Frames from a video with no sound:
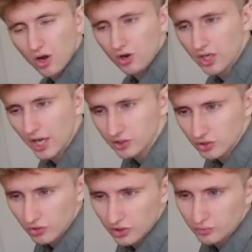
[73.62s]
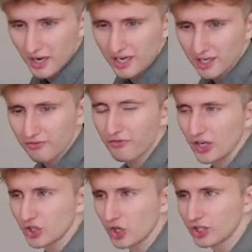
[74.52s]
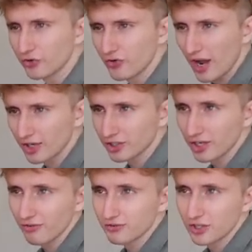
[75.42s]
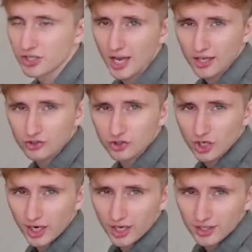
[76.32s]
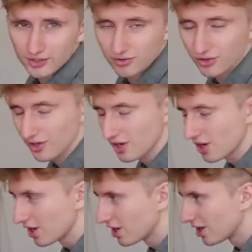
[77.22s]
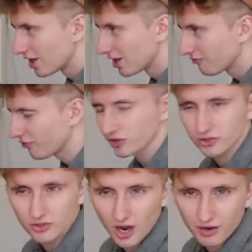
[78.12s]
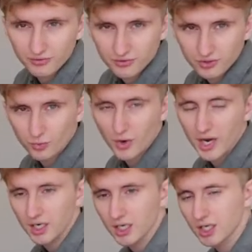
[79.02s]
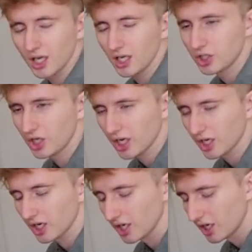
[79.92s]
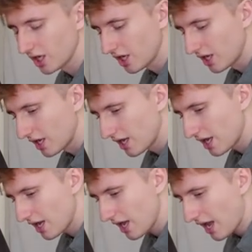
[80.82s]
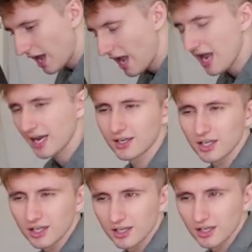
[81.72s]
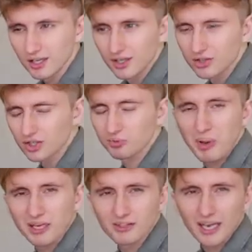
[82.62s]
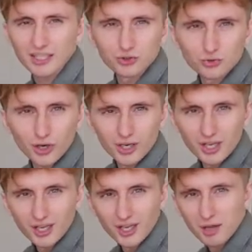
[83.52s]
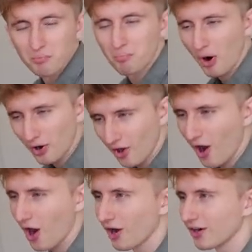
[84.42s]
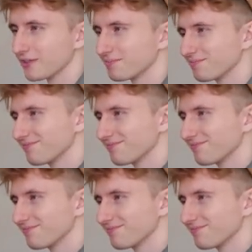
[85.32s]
Okay, so let's make an official introduction of today's chickens. First off, the reigning king chicken, Andy, the space asteroid, Barnard